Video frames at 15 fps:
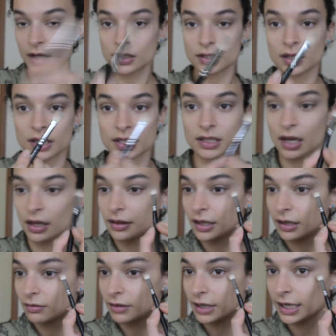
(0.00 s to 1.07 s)
So there's
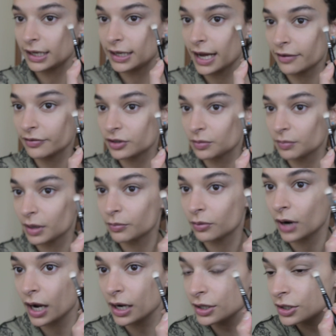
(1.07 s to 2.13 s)
nothing really left on my
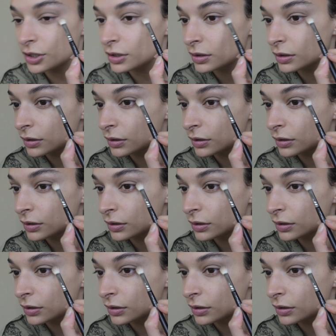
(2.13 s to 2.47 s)
brush.